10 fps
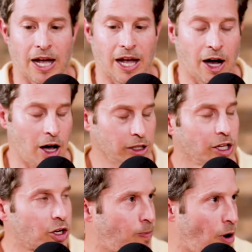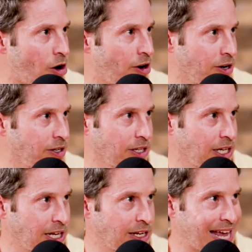a little part
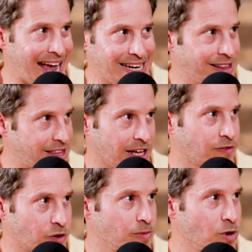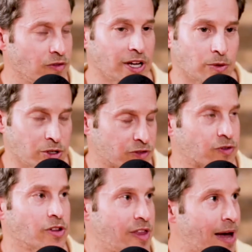in anything for the movie. It was
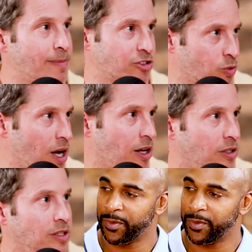for them as well.